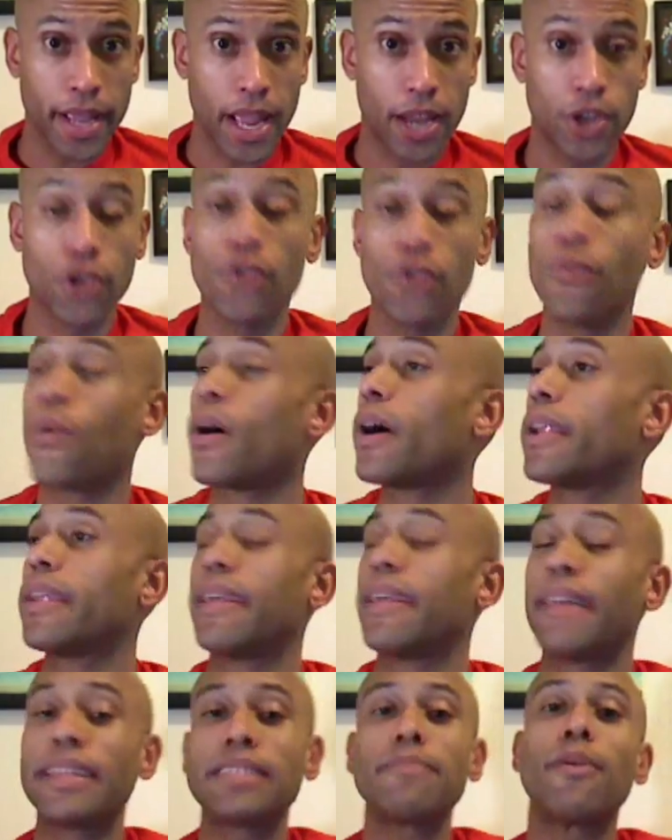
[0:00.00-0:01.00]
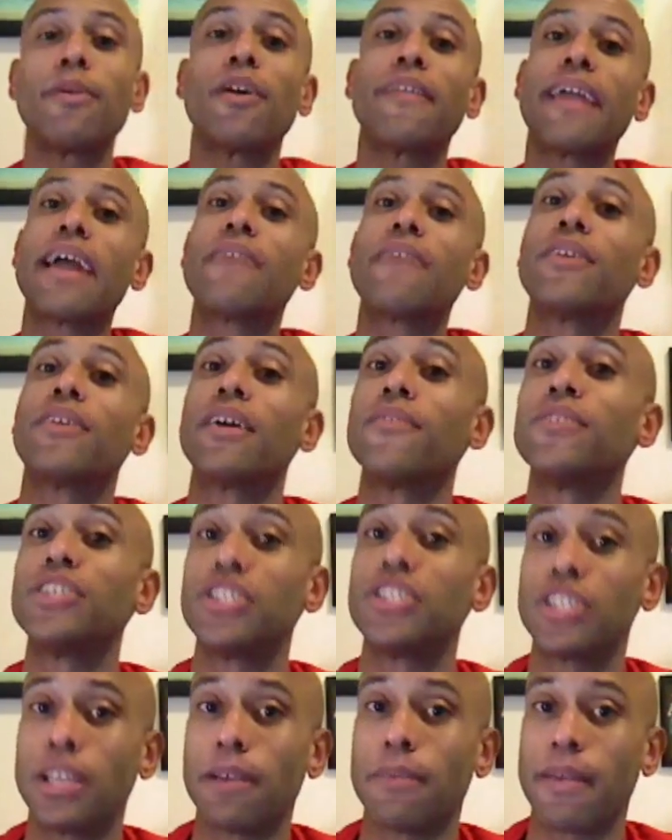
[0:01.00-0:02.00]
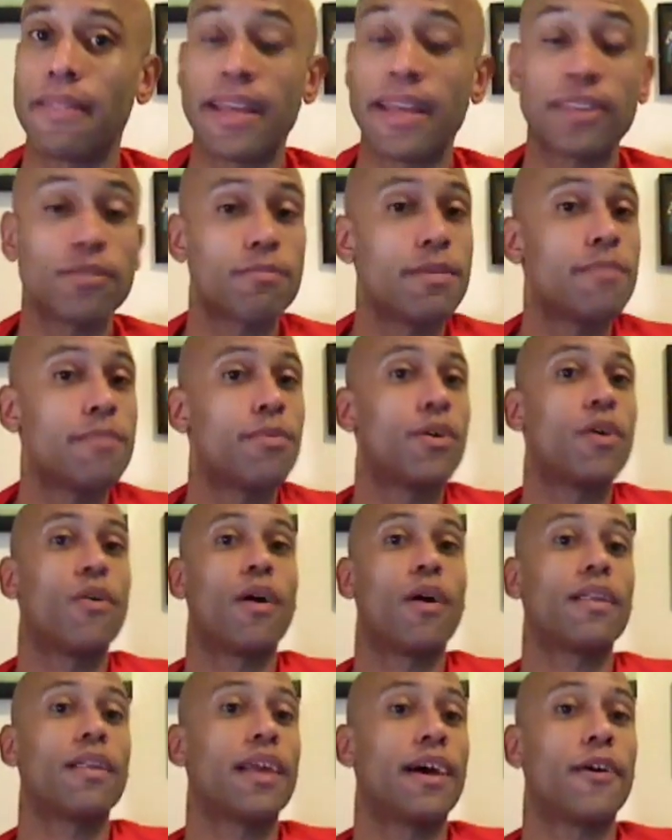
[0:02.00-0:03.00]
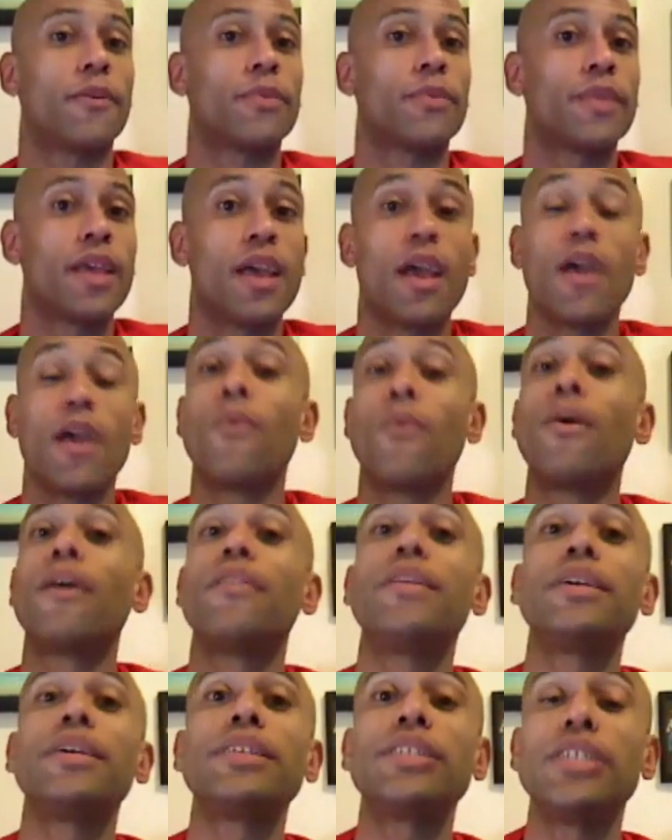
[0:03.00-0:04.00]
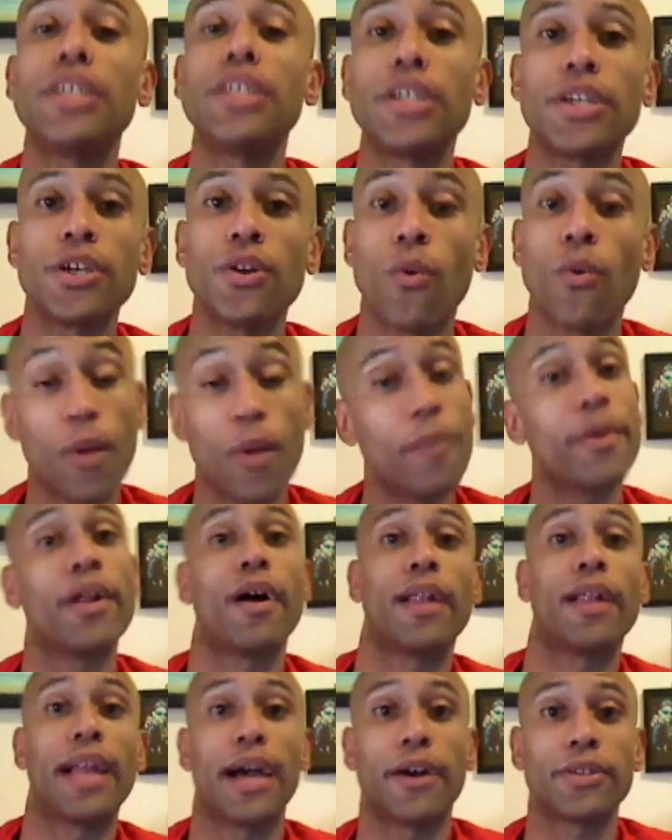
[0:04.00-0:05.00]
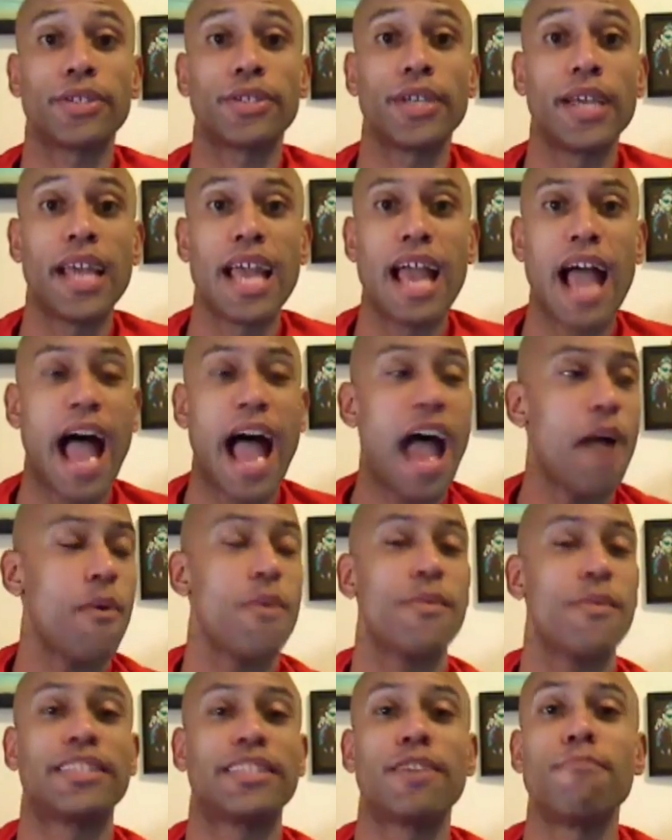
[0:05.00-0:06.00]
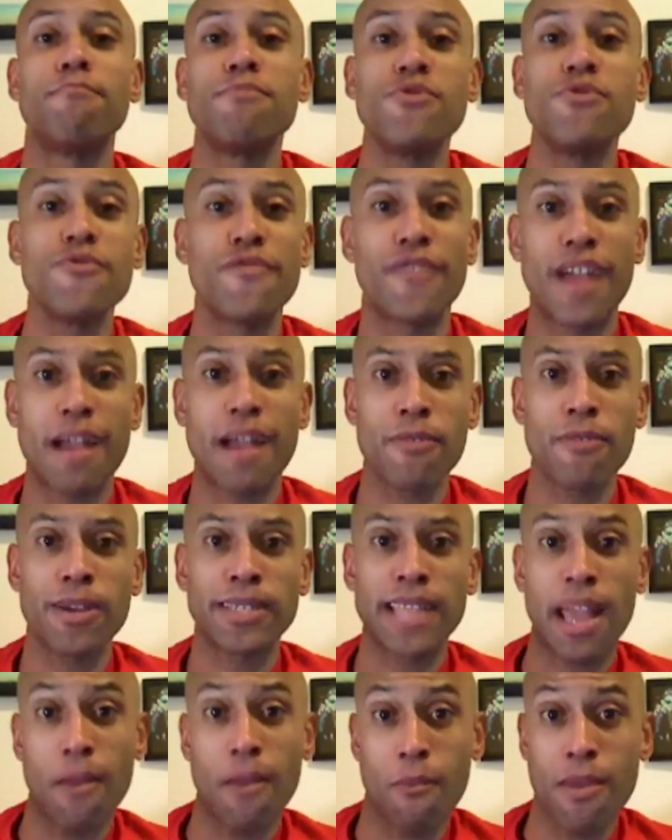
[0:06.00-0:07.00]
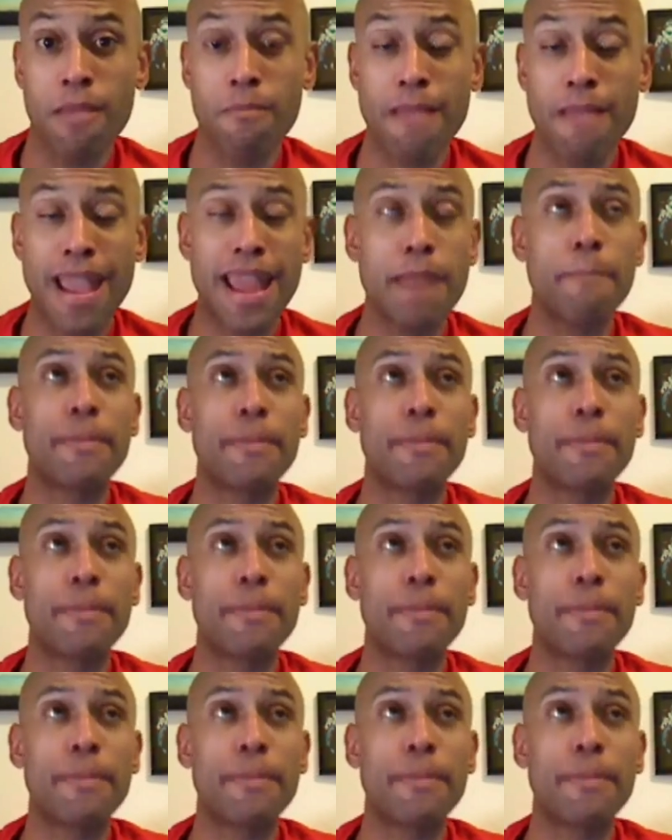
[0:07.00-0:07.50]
and that's the party they have on every ship, and that's where people go all out. Well, this year, we went all out. We went to Mood Fabrics, and we made